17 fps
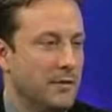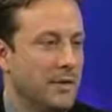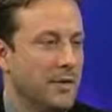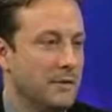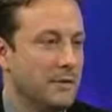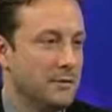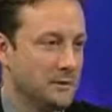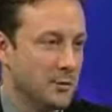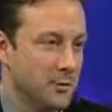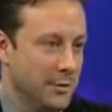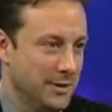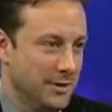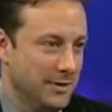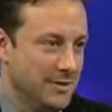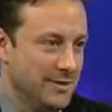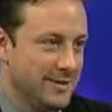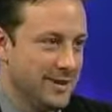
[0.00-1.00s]
collective
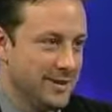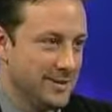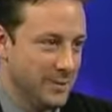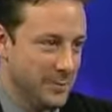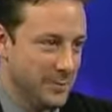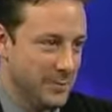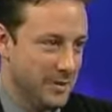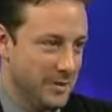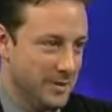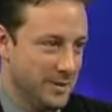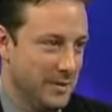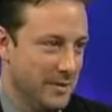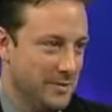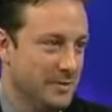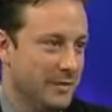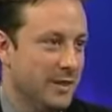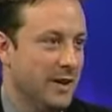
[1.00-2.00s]
voice that you're speaking
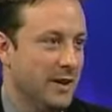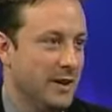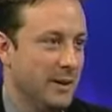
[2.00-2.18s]
of,